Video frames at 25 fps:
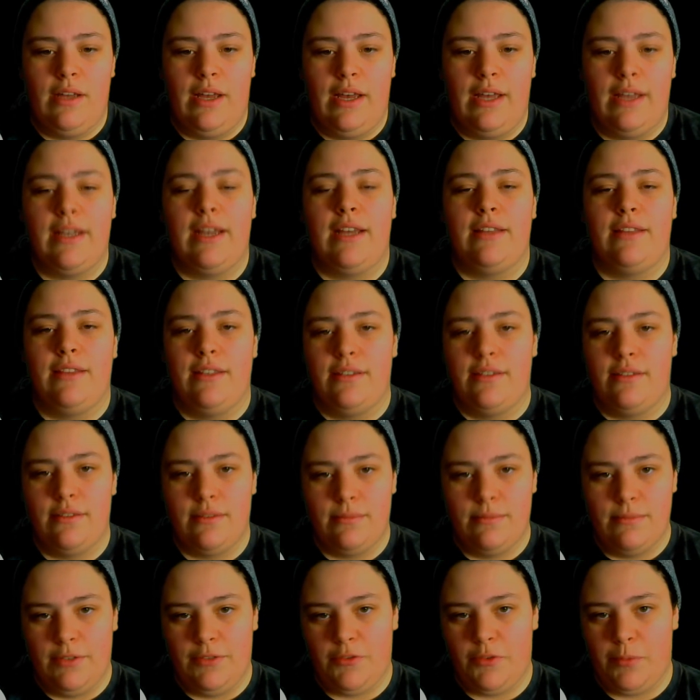I got
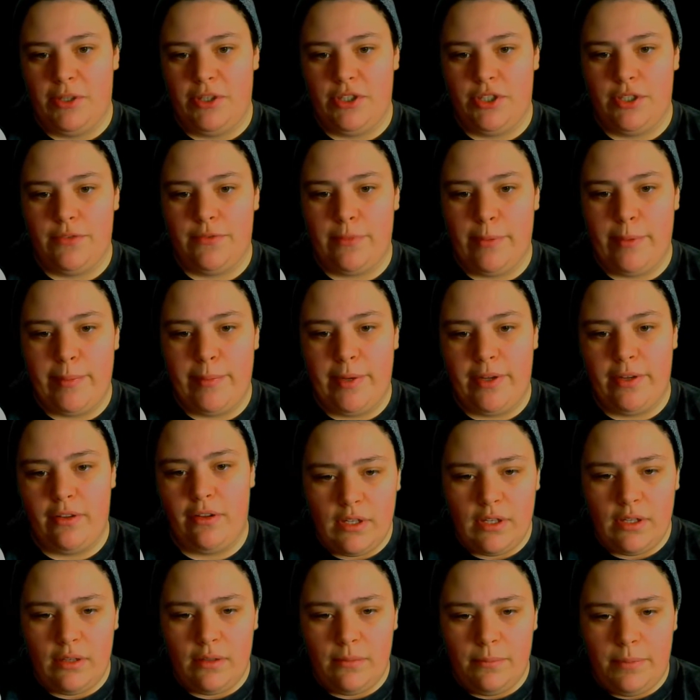this information from my
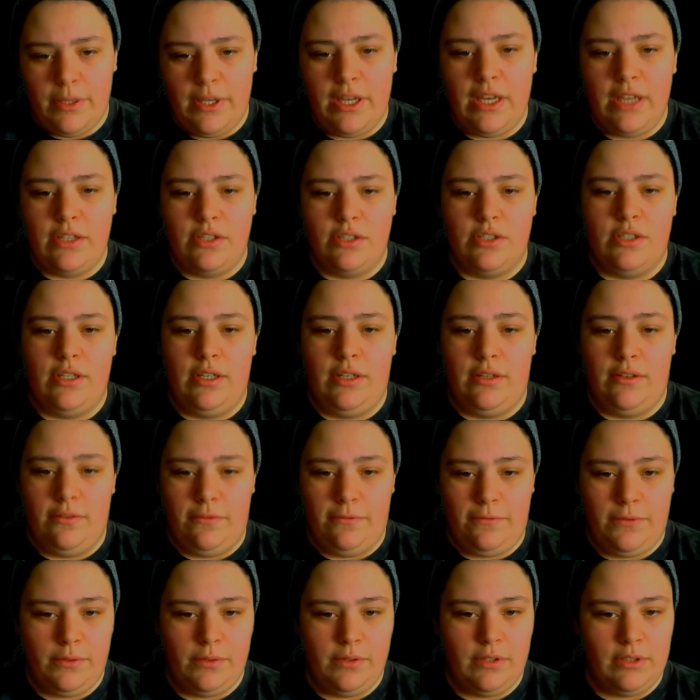mother. PhD,
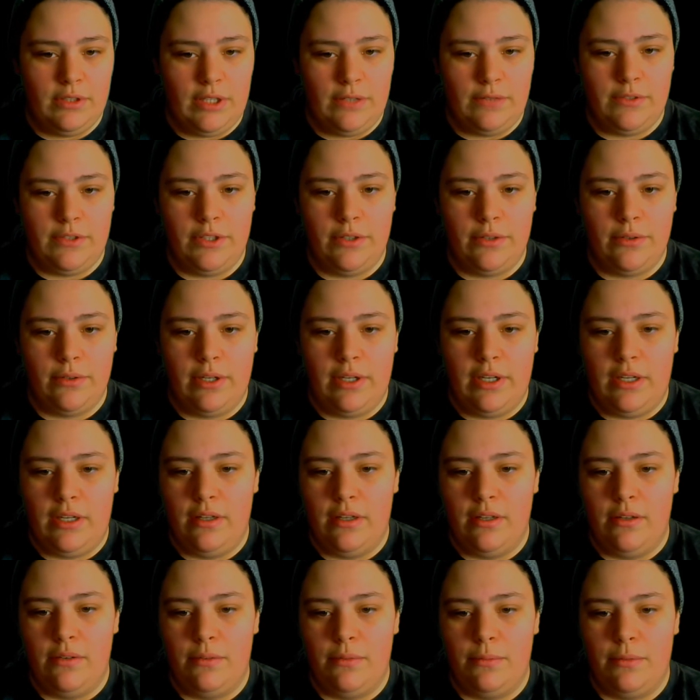Food, the Love Degree
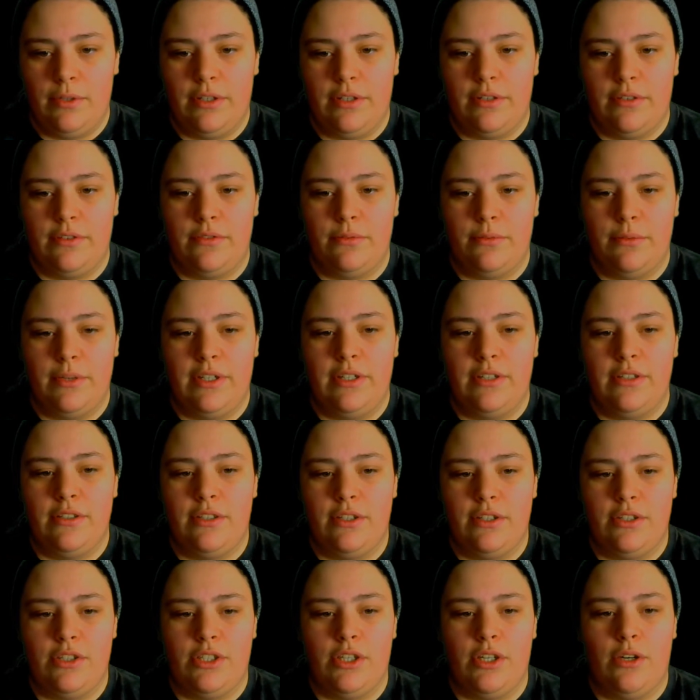was written
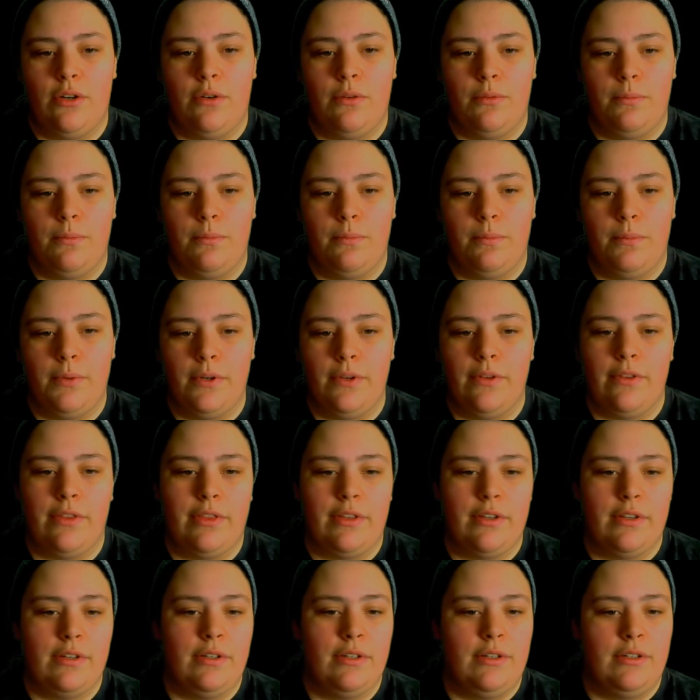to show
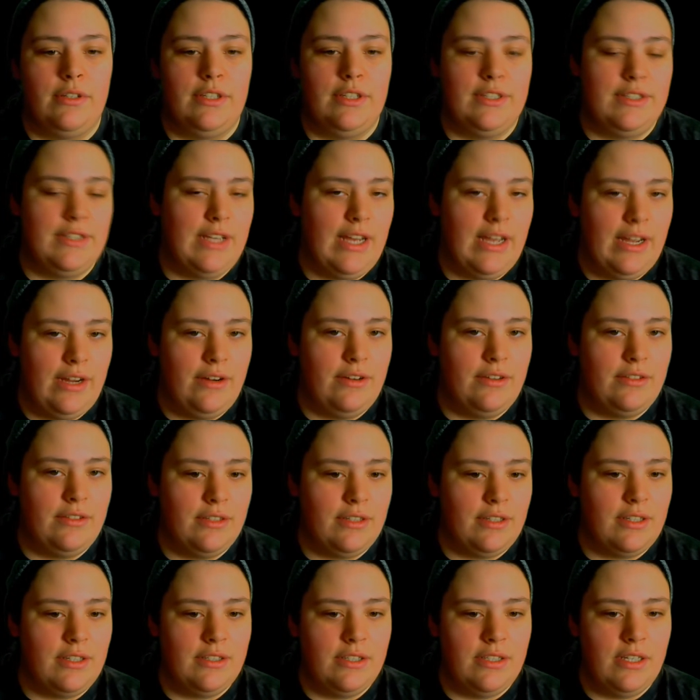both her desire
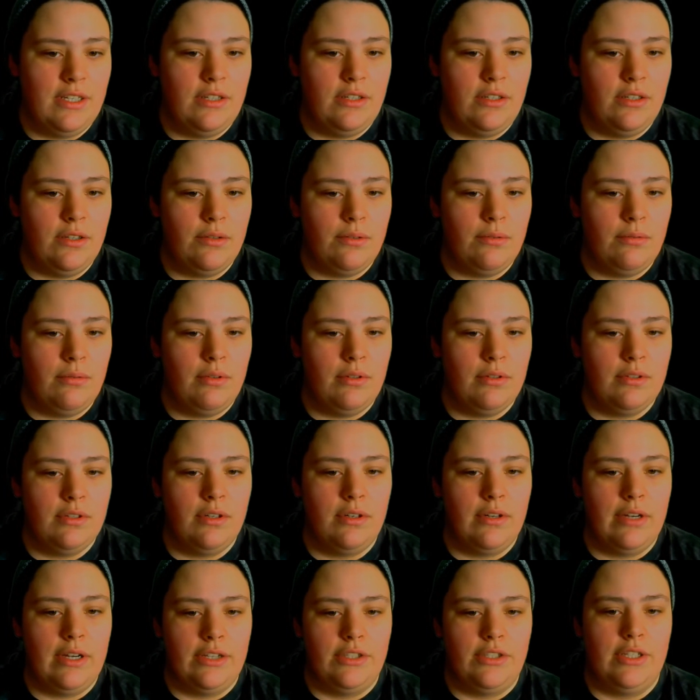to continue
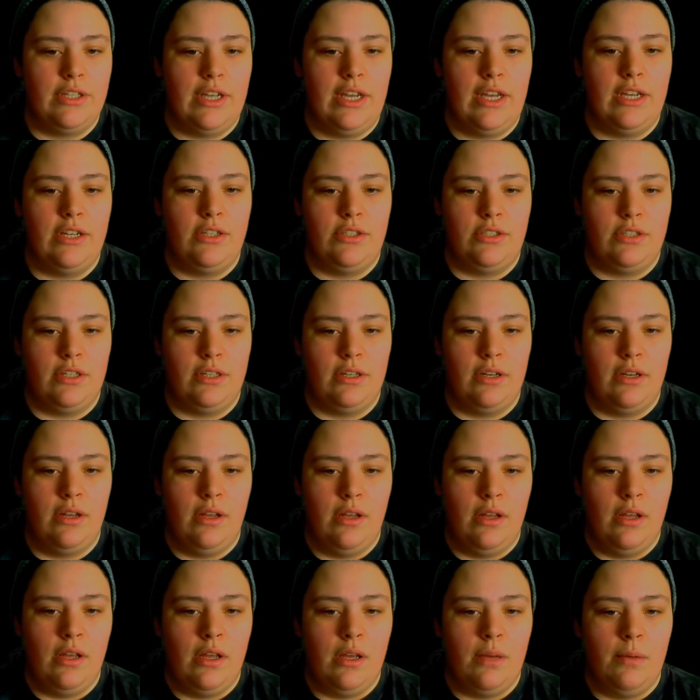her education,
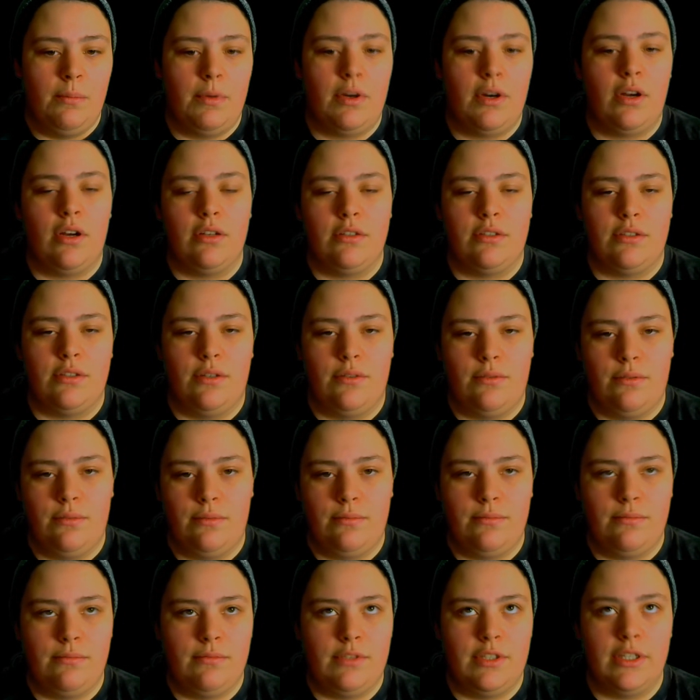but
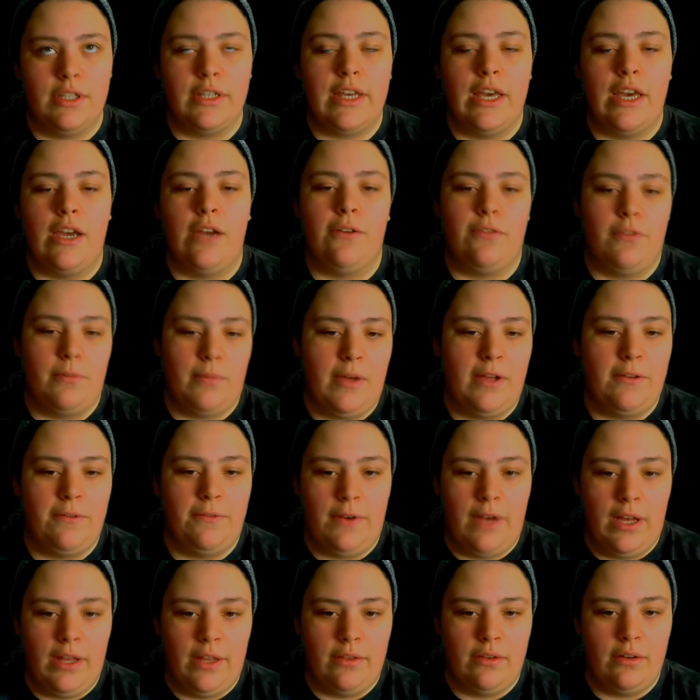also to care for my
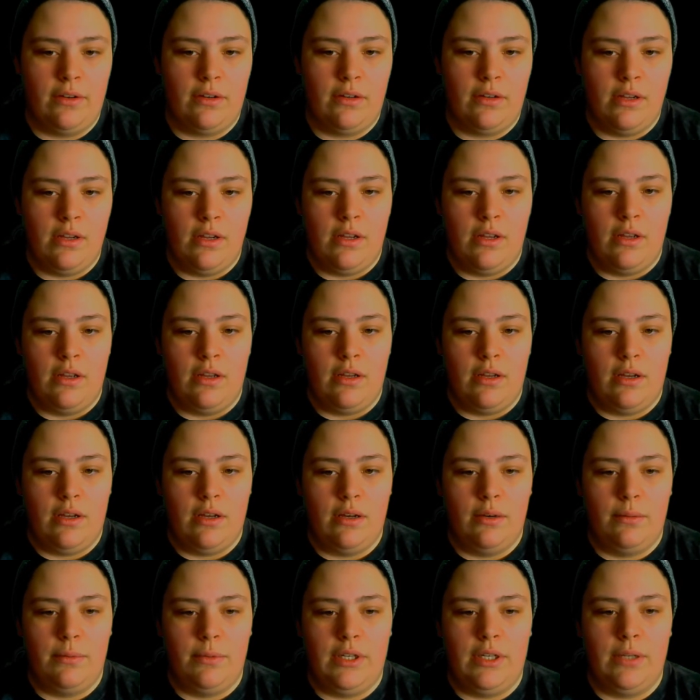father
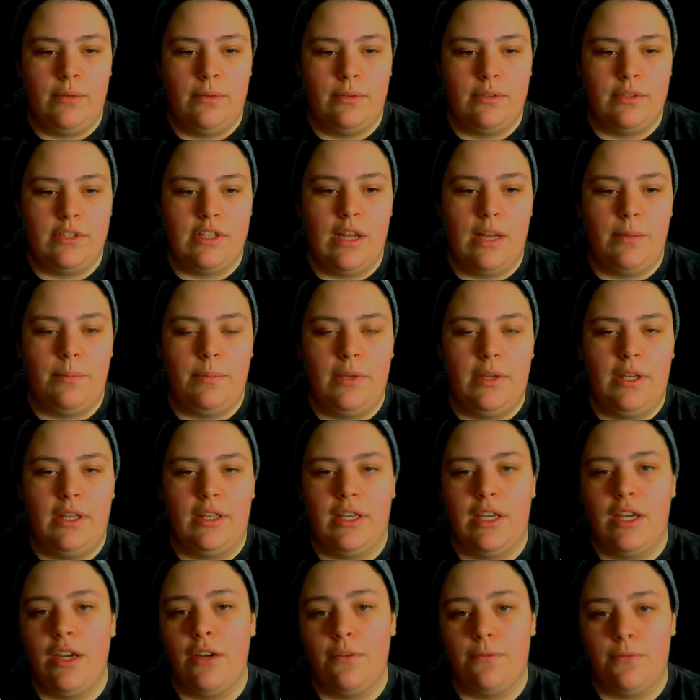when he was not being
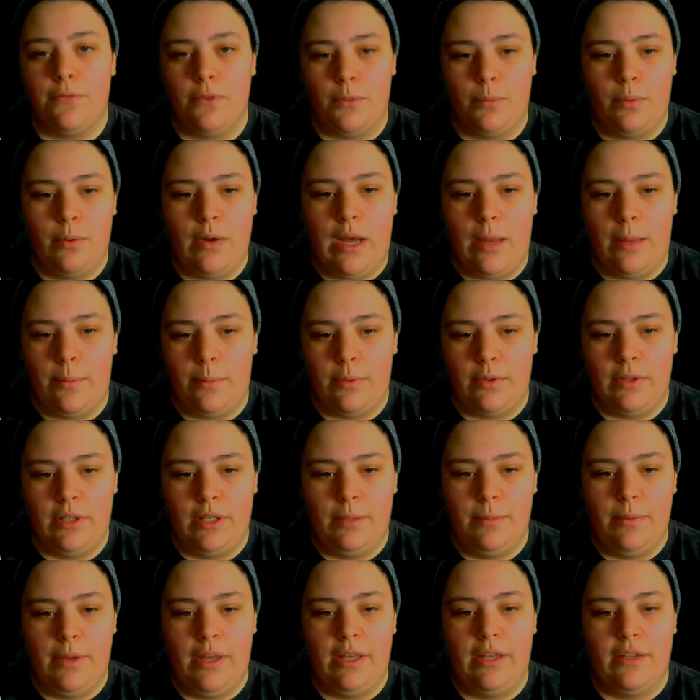cared for
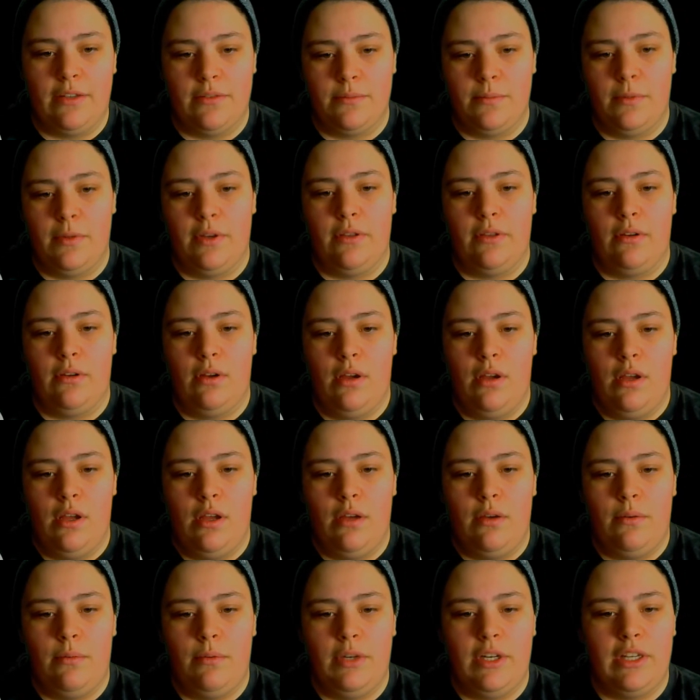properly by his mother
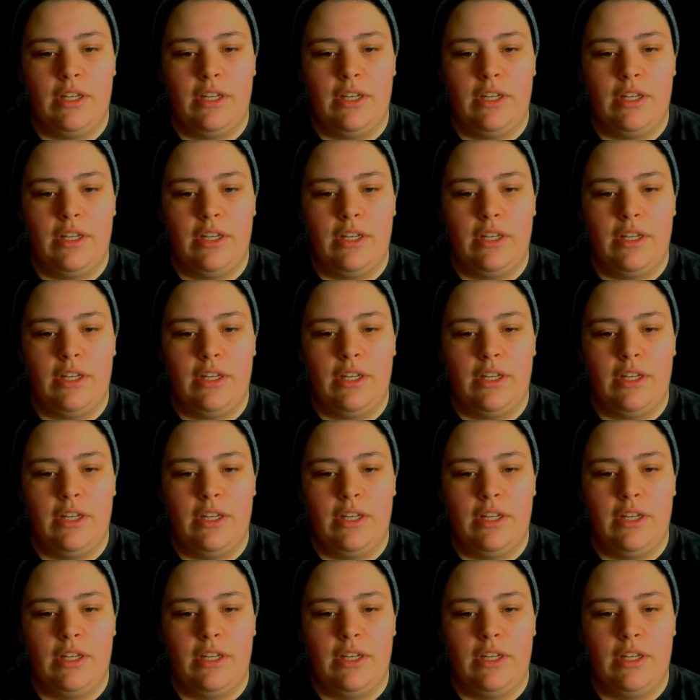when it